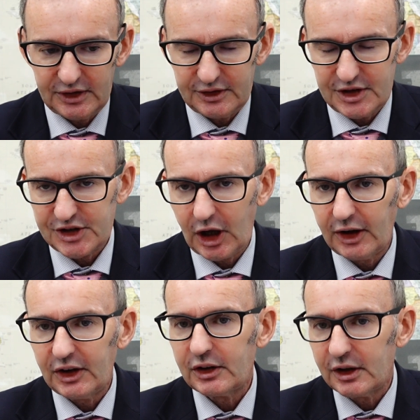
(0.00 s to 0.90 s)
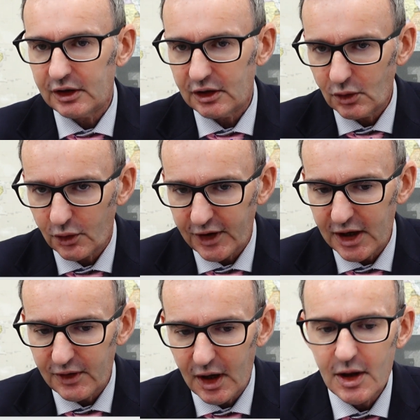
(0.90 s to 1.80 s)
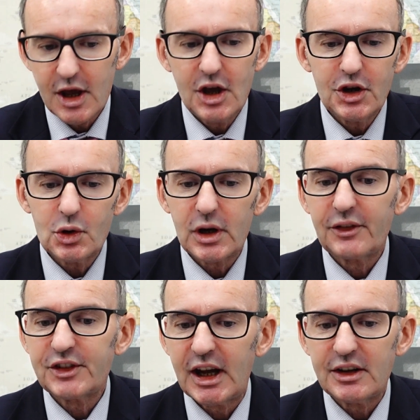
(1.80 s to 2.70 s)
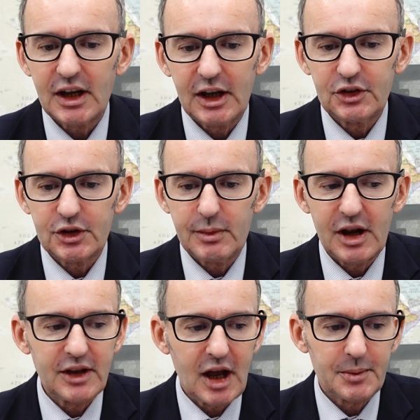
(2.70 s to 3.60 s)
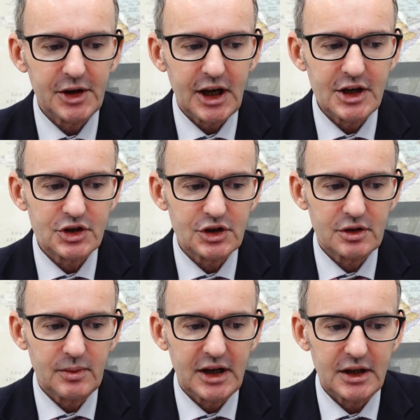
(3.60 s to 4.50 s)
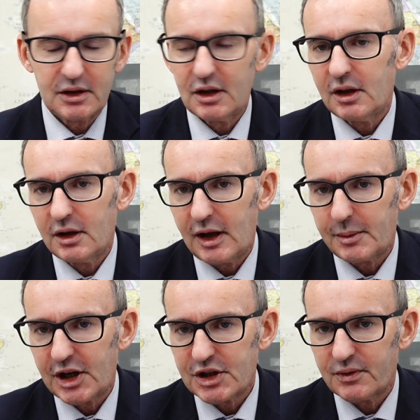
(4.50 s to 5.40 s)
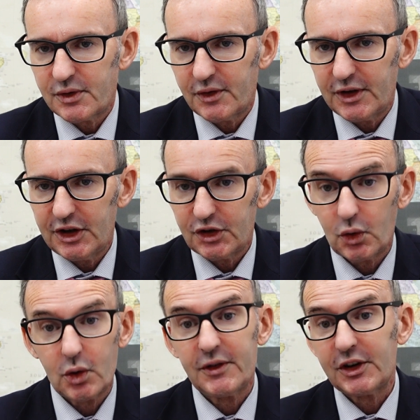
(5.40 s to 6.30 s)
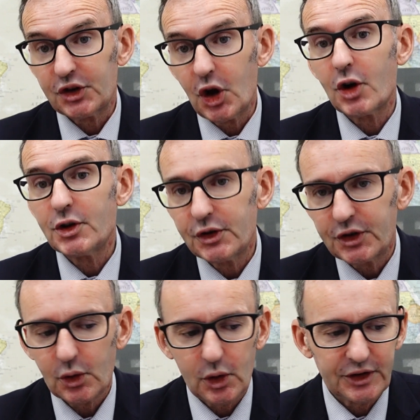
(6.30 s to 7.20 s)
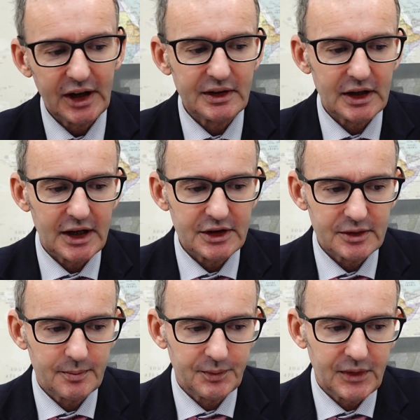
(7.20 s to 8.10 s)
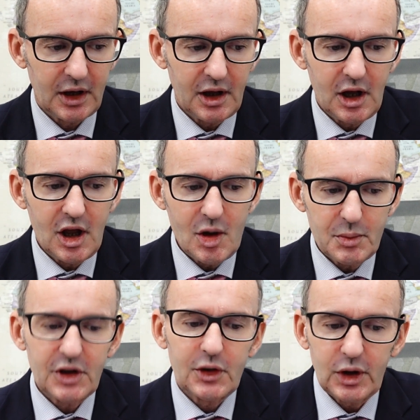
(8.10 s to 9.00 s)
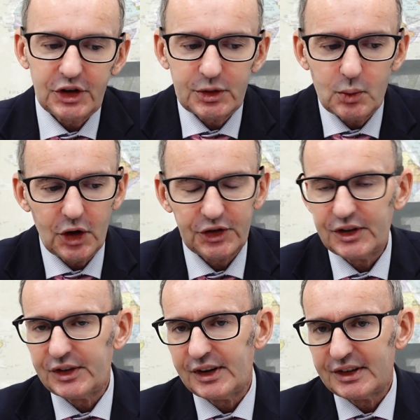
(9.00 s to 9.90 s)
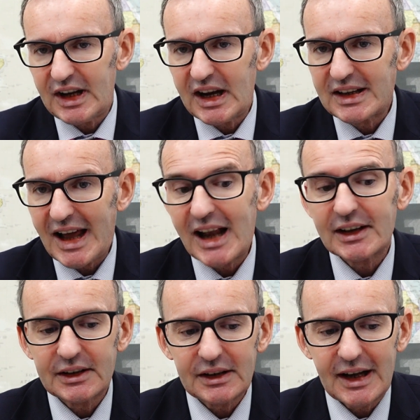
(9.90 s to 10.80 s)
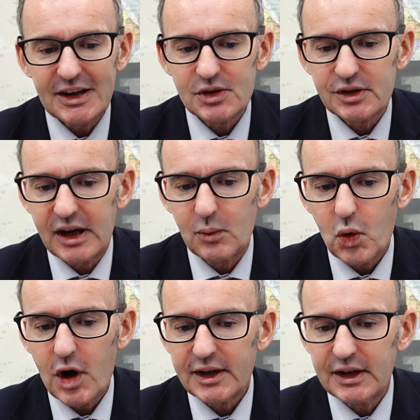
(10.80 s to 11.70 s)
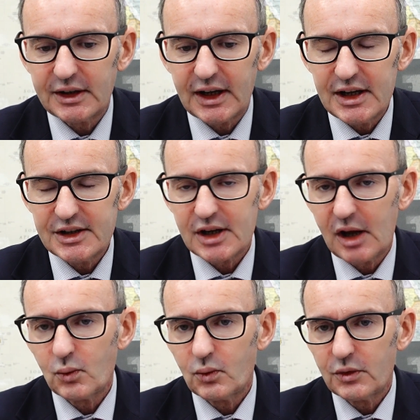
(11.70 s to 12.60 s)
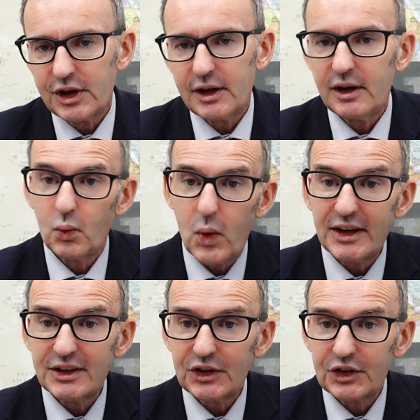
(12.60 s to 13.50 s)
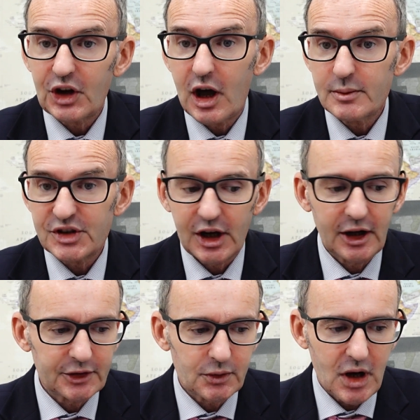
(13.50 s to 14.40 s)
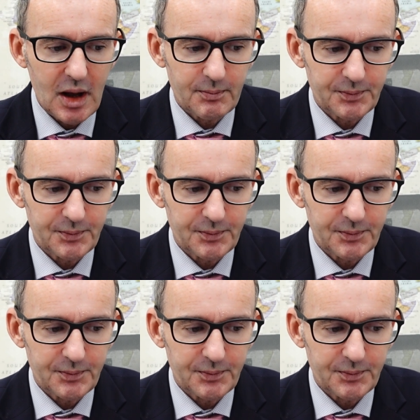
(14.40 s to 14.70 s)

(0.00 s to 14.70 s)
decided in your favour, you'll have 10 days to make the application the application for a visa, or if it's not, you've still got 10 days. But the question was, is this 10 calendar days or 10 working days, and when does time start to run?